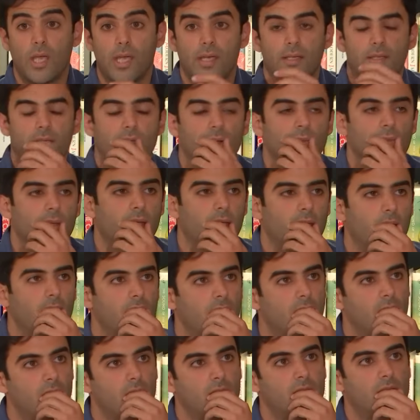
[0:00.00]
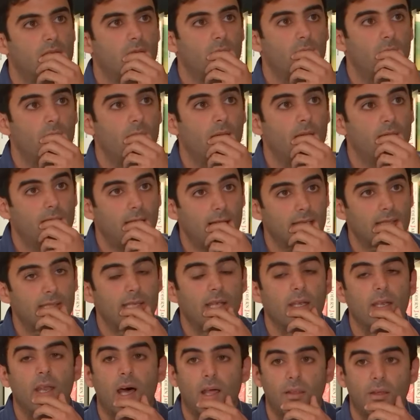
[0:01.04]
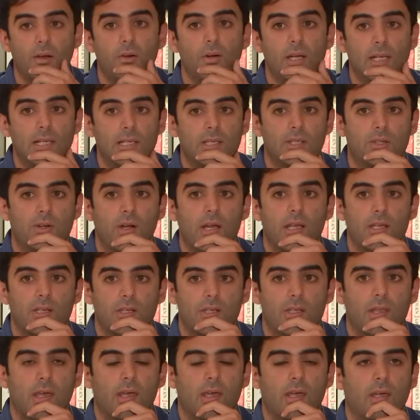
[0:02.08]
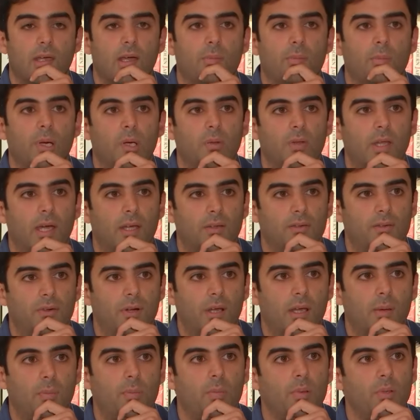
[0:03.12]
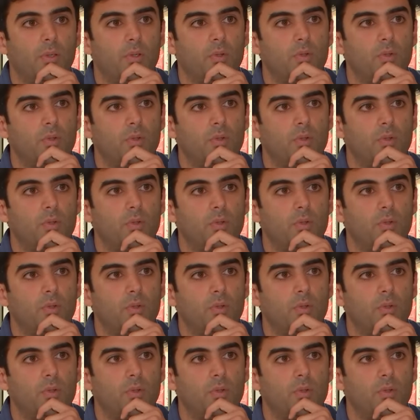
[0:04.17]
Okay, so that's another really strange thing about that trip.